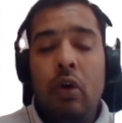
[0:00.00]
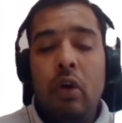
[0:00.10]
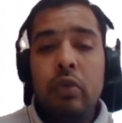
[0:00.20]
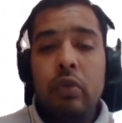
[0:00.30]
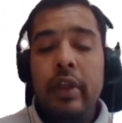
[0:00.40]

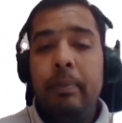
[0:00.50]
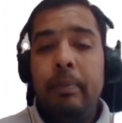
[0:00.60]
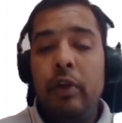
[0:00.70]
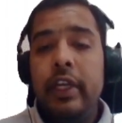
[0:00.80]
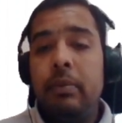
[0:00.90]
ongoing
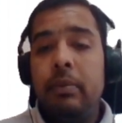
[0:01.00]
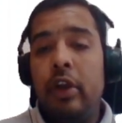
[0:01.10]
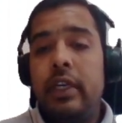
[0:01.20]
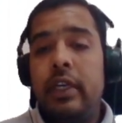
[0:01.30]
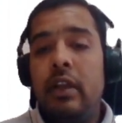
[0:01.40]
periodic
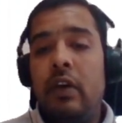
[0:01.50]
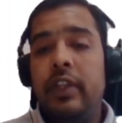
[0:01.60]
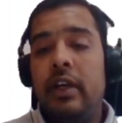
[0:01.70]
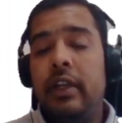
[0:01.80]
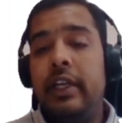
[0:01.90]
monitoring of
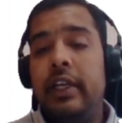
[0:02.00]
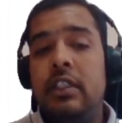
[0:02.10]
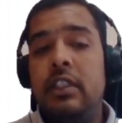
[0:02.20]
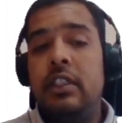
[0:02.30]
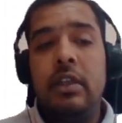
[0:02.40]
the rating
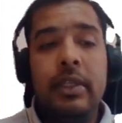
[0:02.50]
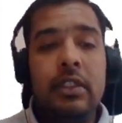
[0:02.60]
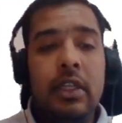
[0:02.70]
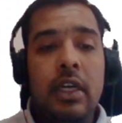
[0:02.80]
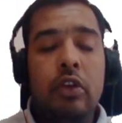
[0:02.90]
system
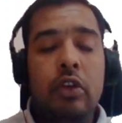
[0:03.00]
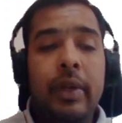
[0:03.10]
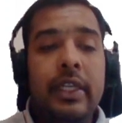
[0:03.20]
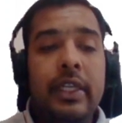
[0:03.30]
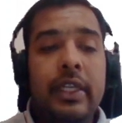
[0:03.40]
is done to
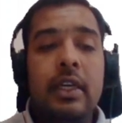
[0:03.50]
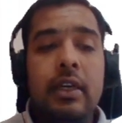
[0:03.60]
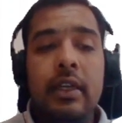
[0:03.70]
maintain the